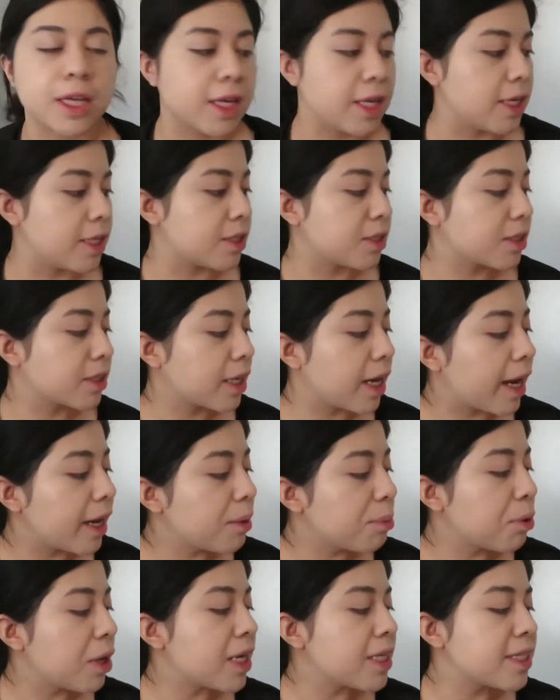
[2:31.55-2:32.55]
It is kind
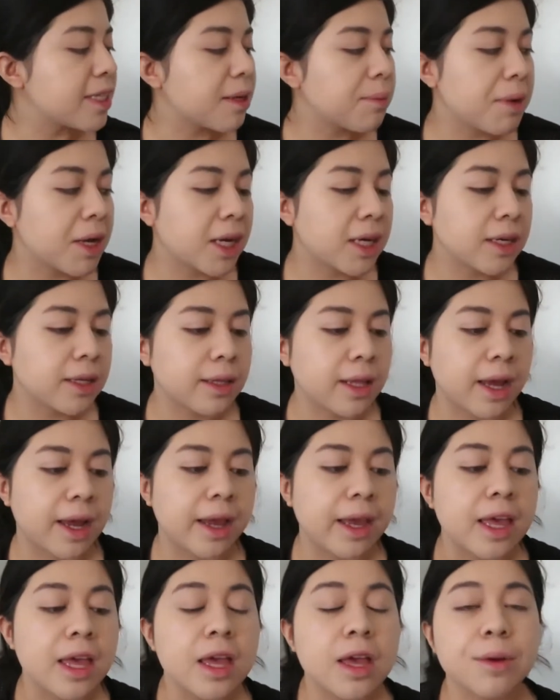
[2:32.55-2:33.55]
of pricey, I'm not gonna
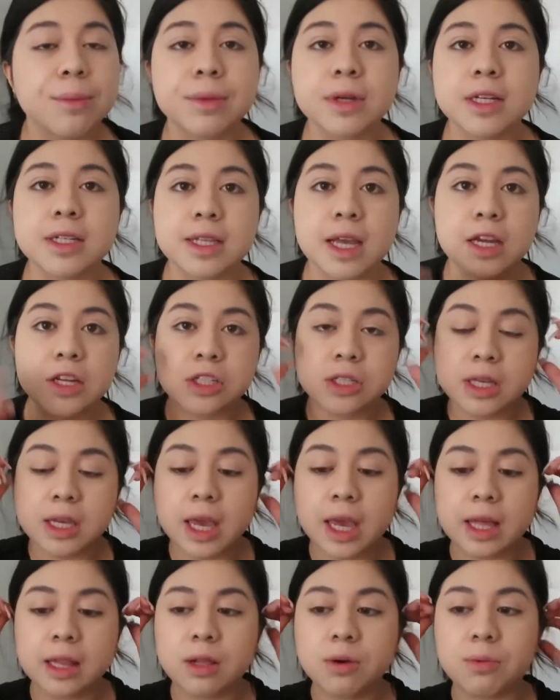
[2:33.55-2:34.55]
lie, but it's actually
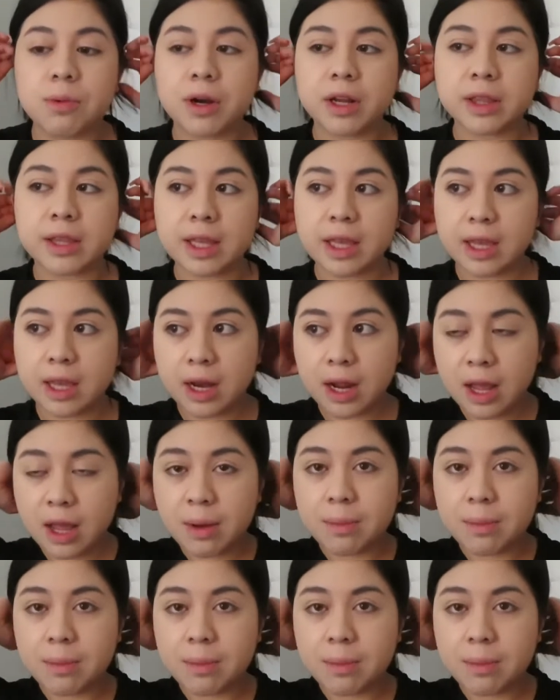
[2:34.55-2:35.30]
hella worth it.